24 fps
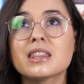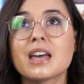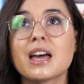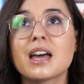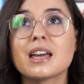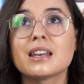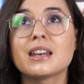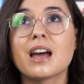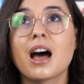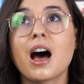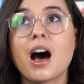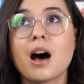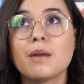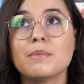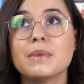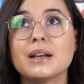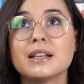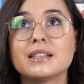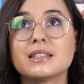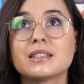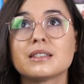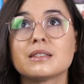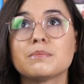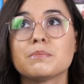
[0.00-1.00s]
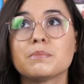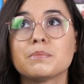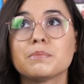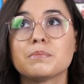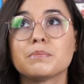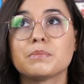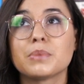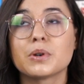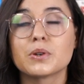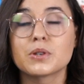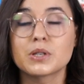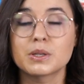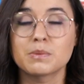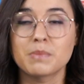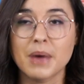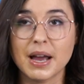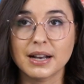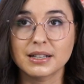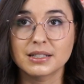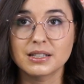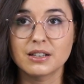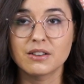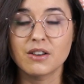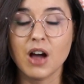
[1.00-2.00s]
that Amit's
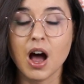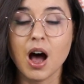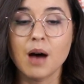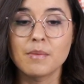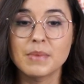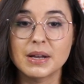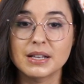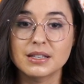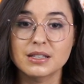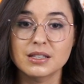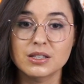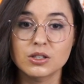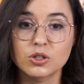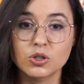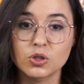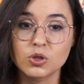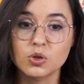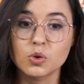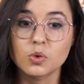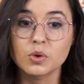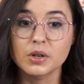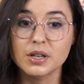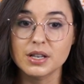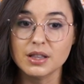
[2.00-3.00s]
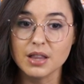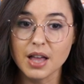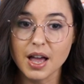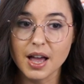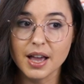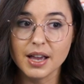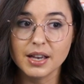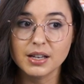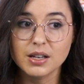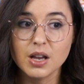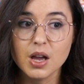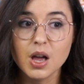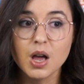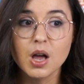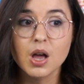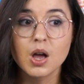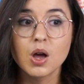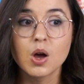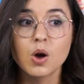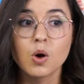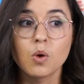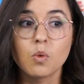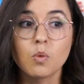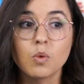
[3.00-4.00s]
storyline
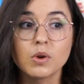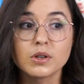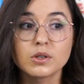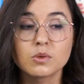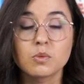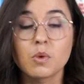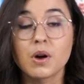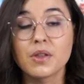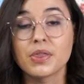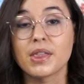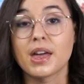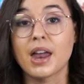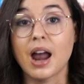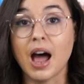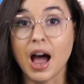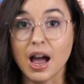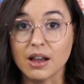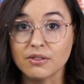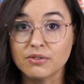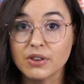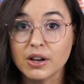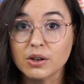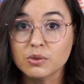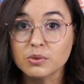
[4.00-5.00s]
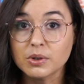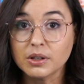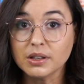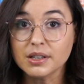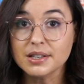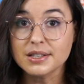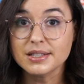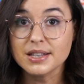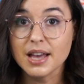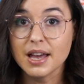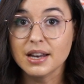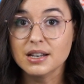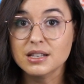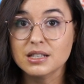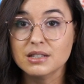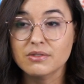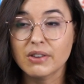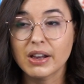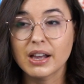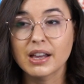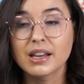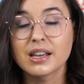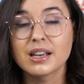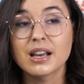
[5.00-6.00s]
was one that I found really
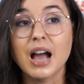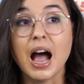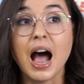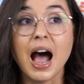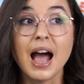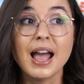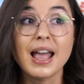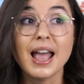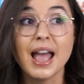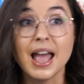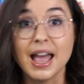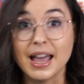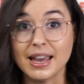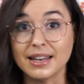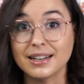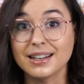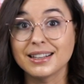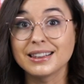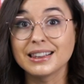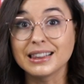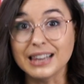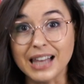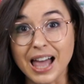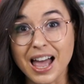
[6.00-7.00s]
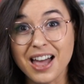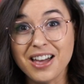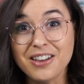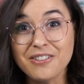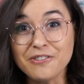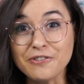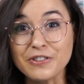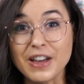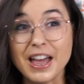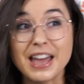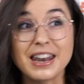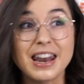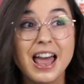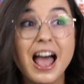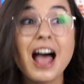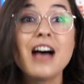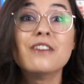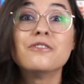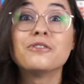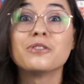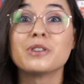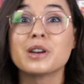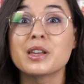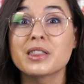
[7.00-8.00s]
satisfying. I hated Lev and
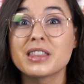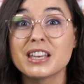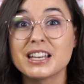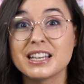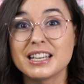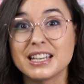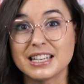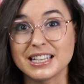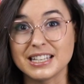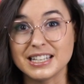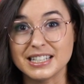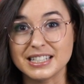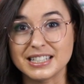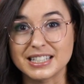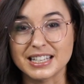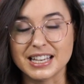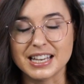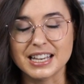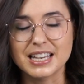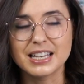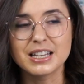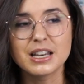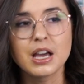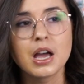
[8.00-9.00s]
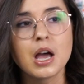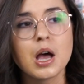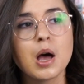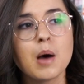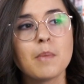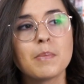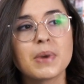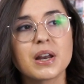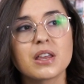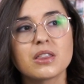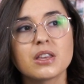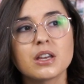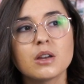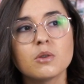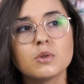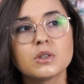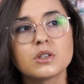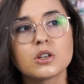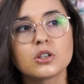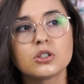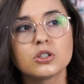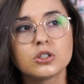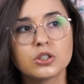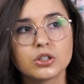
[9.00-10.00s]
everything he did, but I think it
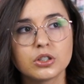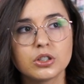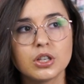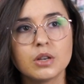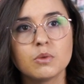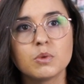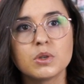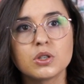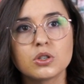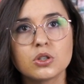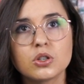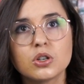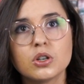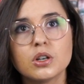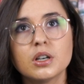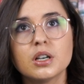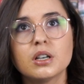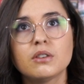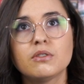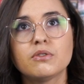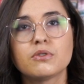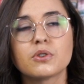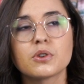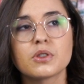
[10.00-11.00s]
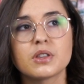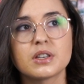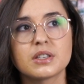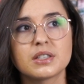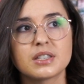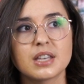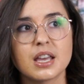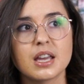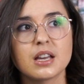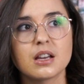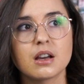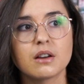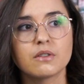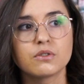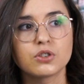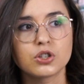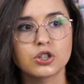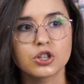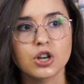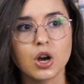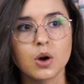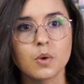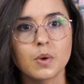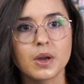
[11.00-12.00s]
was good for the sake of
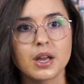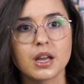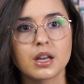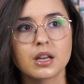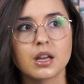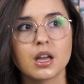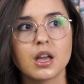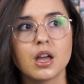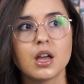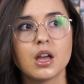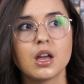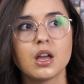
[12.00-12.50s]
showing